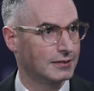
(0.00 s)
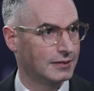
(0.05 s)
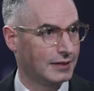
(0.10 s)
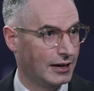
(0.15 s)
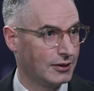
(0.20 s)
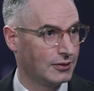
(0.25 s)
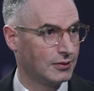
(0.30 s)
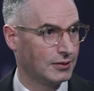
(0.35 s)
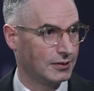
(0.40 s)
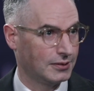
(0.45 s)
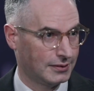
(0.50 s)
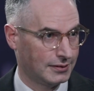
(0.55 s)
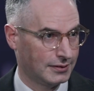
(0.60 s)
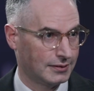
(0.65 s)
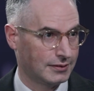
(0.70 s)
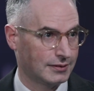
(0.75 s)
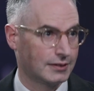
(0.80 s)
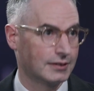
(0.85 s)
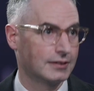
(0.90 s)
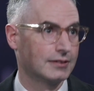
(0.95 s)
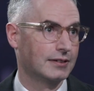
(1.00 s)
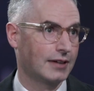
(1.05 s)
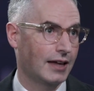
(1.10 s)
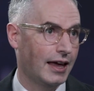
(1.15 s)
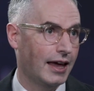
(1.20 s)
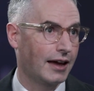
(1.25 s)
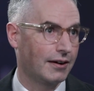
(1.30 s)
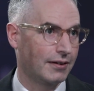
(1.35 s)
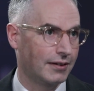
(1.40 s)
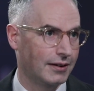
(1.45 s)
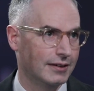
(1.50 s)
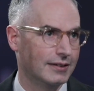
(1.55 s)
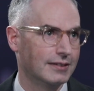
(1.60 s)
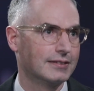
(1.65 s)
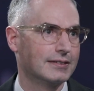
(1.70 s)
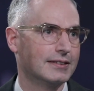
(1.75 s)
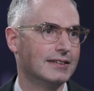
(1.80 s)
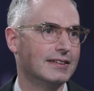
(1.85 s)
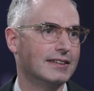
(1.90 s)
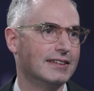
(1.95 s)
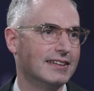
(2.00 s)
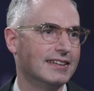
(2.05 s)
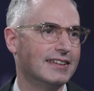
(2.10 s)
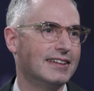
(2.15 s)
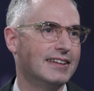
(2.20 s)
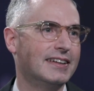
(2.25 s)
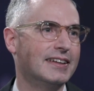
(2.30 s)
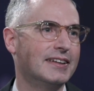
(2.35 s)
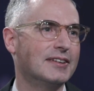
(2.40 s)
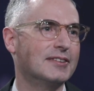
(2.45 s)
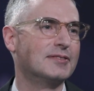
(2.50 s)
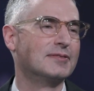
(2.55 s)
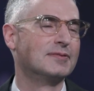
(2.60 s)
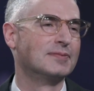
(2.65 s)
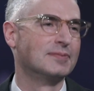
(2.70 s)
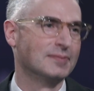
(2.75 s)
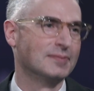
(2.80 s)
dangerous maybe area. technology stocks, maybe just